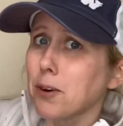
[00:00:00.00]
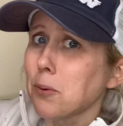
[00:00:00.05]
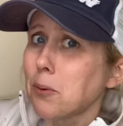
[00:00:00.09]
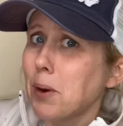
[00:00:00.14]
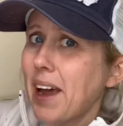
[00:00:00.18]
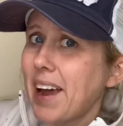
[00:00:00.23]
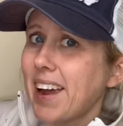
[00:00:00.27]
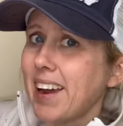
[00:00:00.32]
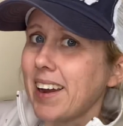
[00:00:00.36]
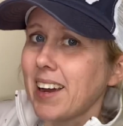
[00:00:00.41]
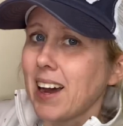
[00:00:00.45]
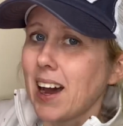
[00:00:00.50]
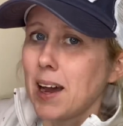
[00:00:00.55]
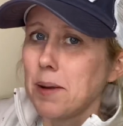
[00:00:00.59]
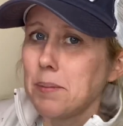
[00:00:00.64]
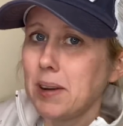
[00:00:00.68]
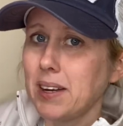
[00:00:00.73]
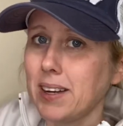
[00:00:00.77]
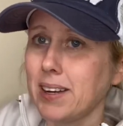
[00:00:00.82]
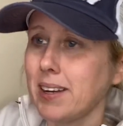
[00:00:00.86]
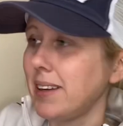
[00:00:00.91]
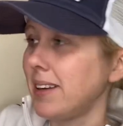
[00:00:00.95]
way, I
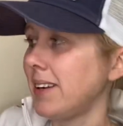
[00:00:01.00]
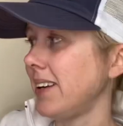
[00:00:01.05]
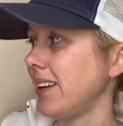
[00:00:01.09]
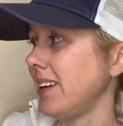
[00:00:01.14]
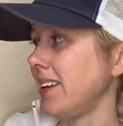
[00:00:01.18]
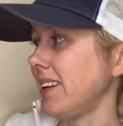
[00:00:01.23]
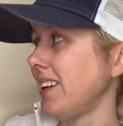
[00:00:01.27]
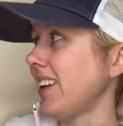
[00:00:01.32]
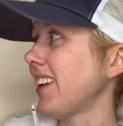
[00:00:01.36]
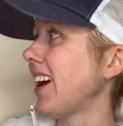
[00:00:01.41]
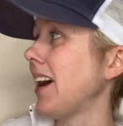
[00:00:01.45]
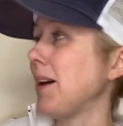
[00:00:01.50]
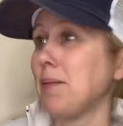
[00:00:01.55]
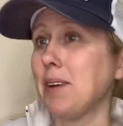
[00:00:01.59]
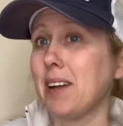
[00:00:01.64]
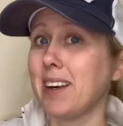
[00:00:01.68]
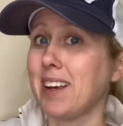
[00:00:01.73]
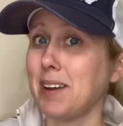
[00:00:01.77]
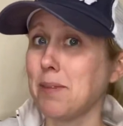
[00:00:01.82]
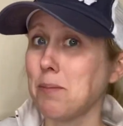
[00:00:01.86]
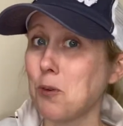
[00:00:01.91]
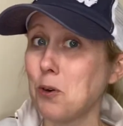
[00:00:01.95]
mean, I'm gonna
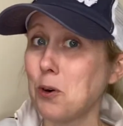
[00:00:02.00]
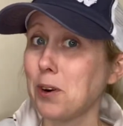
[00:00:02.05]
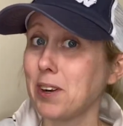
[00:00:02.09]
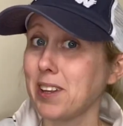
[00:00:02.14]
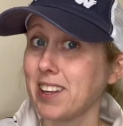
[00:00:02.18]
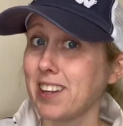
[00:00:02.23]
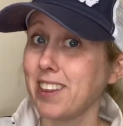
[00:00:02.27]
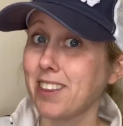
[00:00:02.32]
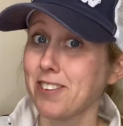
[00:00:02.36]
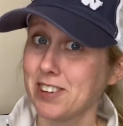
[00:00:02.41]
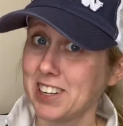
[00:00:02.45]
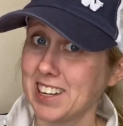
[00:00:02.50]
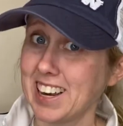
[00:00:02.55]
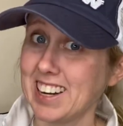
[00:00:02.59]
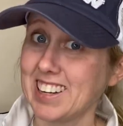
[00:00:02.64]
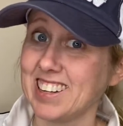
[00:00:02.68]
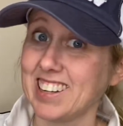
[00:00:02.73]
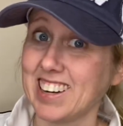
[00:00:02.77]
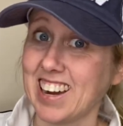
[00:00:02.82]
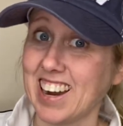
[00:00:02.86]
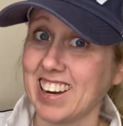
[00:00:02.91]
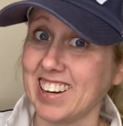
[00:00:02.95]
get more than
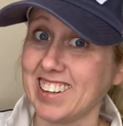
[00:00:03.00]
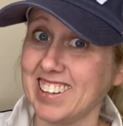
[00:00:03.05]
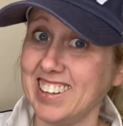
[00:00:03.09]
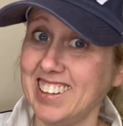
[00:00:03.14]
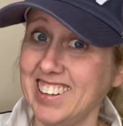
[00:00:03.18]
$3.99.